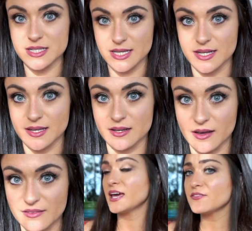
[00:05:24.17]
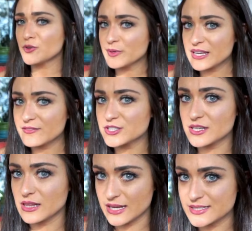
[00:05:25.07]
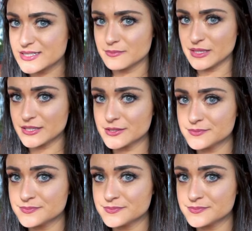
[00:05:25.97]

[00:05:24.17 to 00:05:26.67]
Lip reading: eating enough. If your pig ever declines a meal,